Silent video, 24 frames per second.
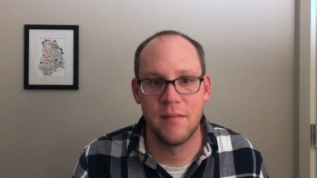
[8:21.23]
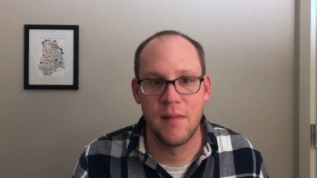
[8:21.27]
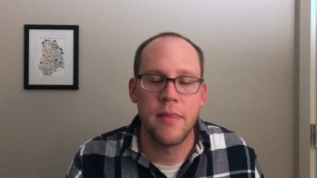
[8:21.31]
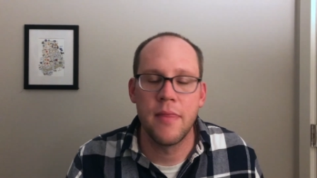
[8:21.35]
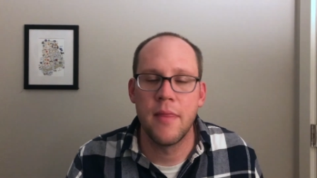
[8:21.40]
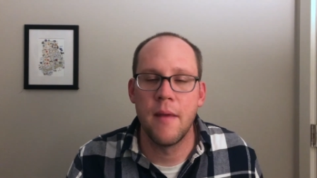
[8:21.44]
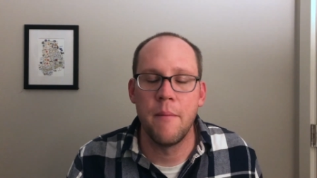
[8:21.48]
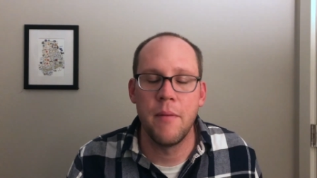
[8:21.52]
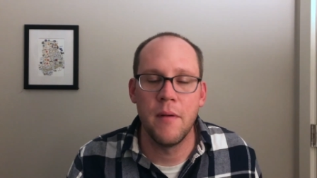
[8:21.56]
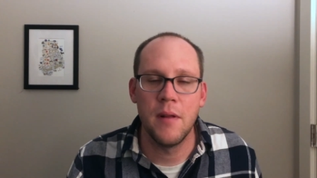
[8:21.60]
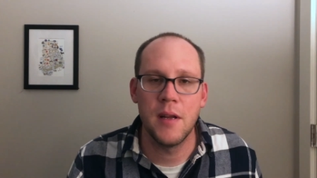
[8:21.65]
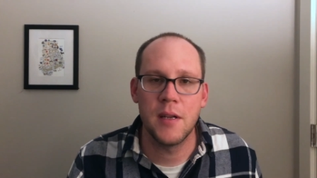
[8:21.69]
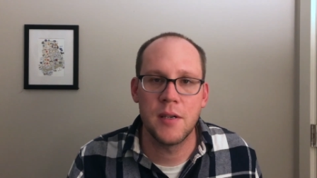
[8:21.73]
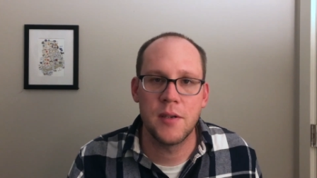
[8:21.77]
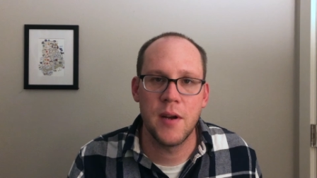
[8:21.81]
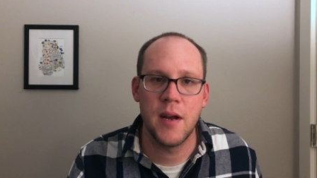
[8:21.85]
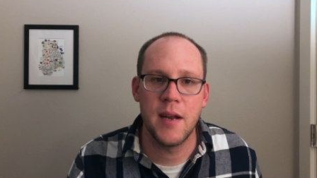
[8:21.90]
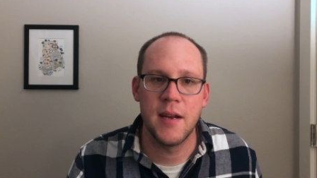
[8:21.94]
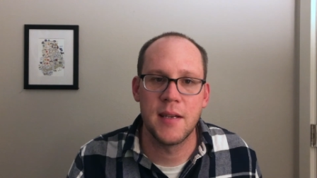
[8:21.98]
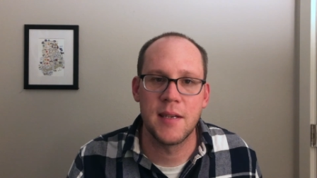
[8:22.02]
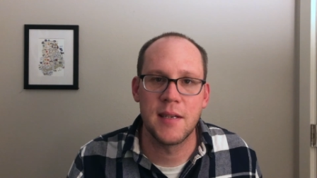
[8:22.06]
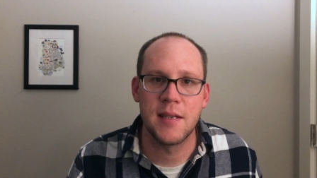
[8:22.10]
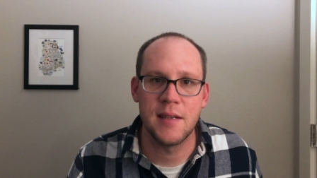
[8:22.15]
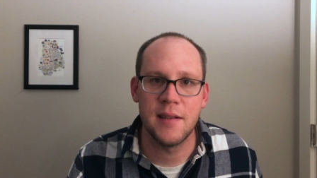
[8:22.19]
The bullet
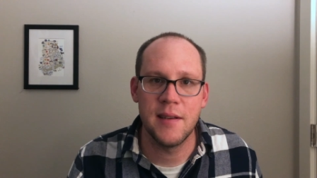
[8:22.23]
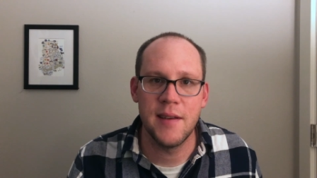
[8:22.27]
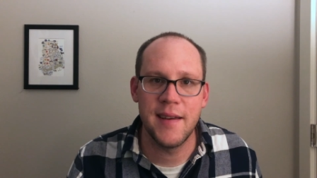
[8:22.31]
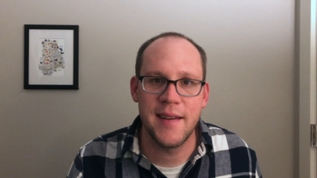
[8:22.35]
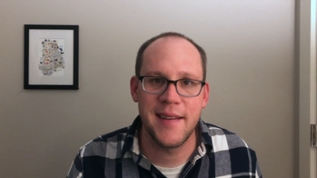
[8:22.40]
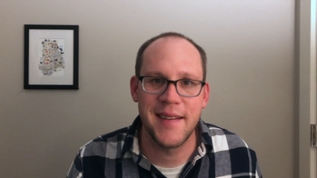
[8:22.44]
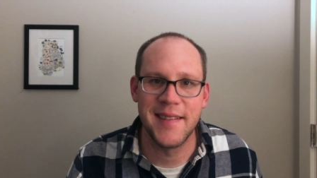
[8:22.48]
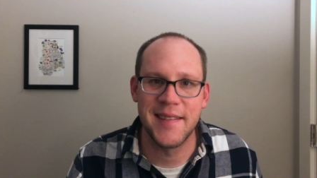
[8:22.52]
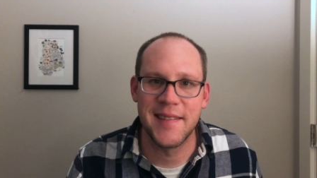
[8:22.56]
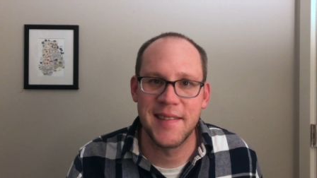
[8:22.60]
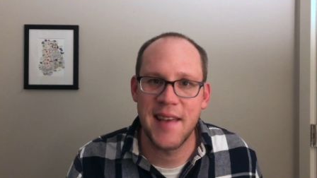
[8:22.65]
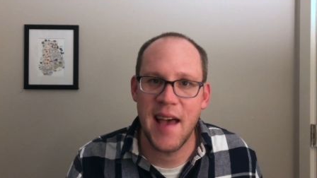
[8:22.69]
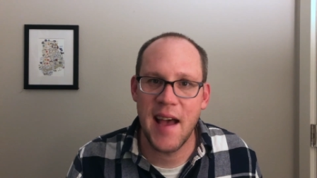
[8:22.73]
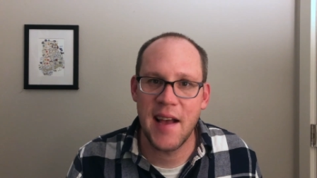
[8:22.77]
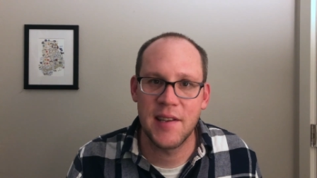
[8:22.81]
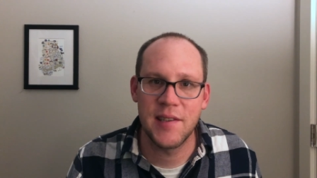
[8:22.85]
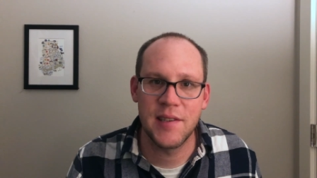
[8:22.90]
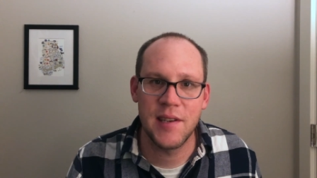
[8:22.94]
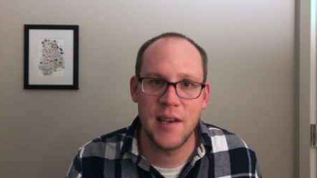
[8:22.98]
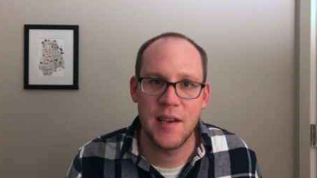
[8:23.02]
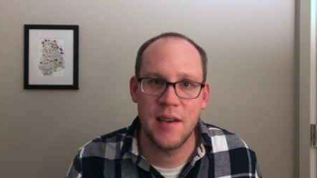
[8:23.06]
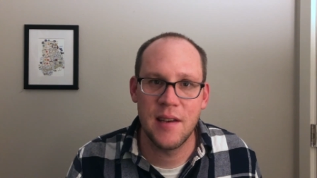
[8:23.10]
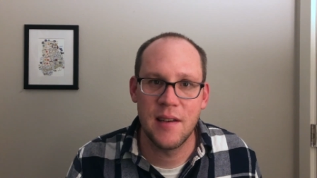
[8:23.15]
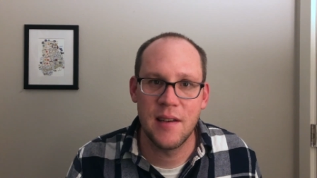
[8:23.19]
train is sleek and sexy,